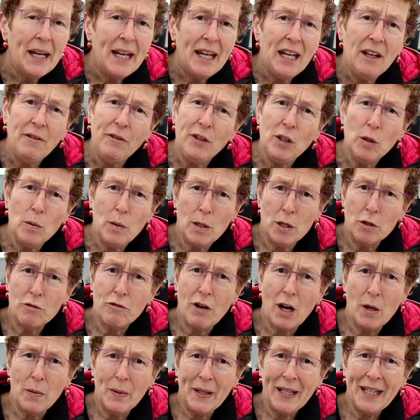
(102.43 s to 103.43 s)
If you are
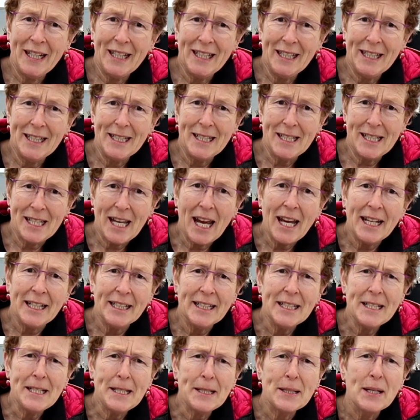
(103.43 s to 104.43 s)
growing in
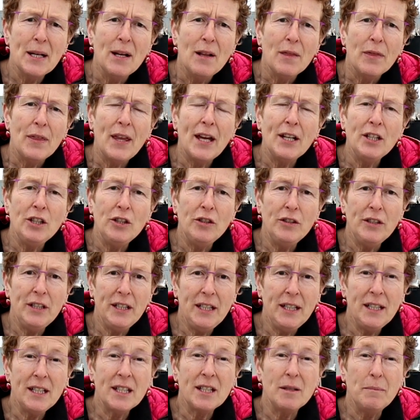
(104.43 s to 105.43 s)
containers, then you
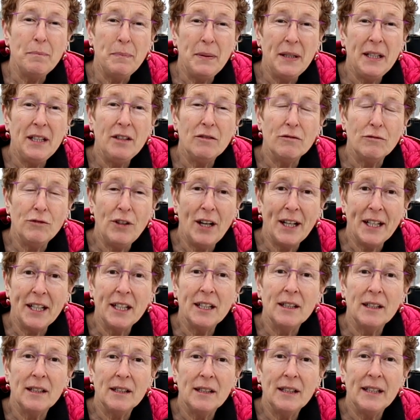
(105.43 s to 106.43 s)
need to be
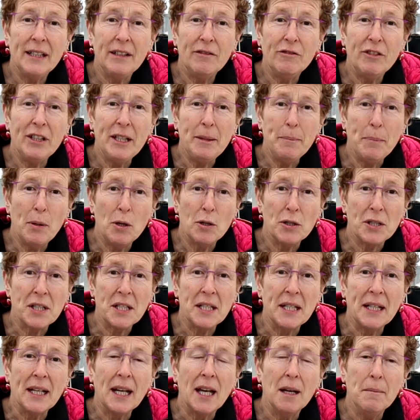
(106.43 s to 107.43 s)
regularly
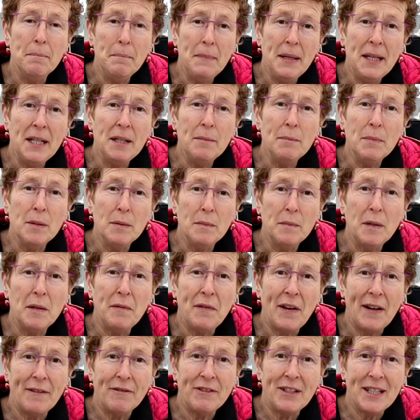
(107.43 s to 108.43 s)
repotting, a minimum
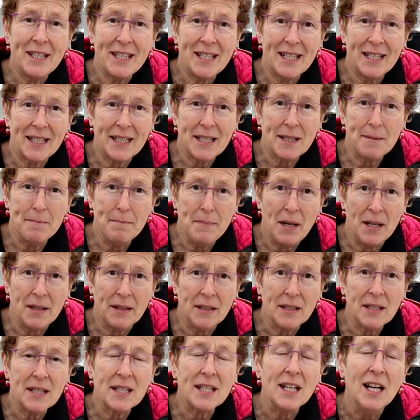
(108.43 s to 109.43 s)
of every 6
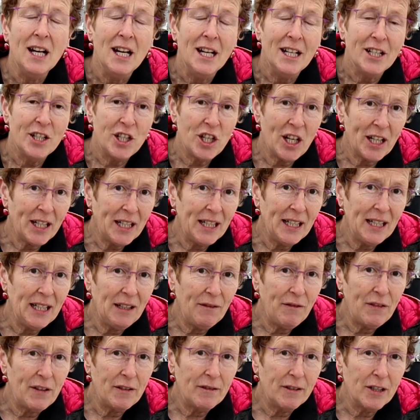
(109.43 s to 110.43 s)
months, checking
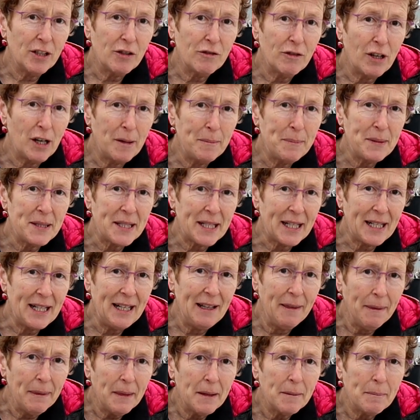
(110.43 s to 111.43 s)
if there are grubs
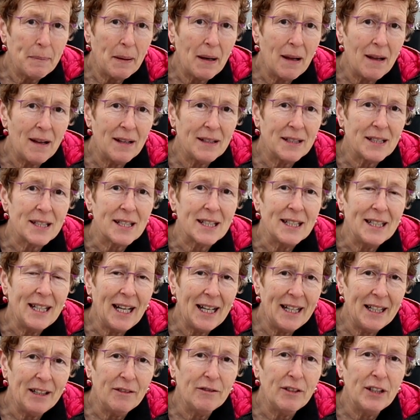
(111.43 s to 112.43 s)
in the plants,
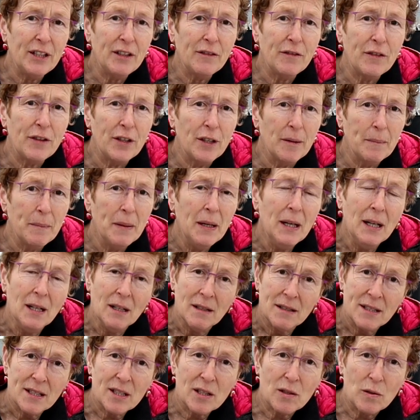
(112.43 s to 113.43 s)
getting rid of them,
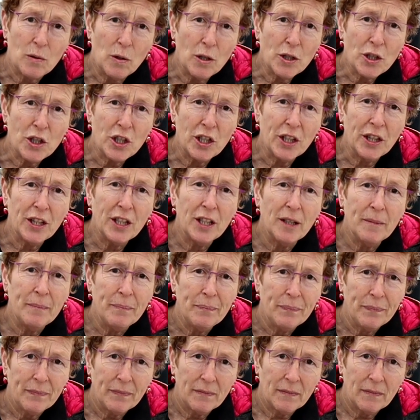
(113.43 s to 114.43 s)
squashing them,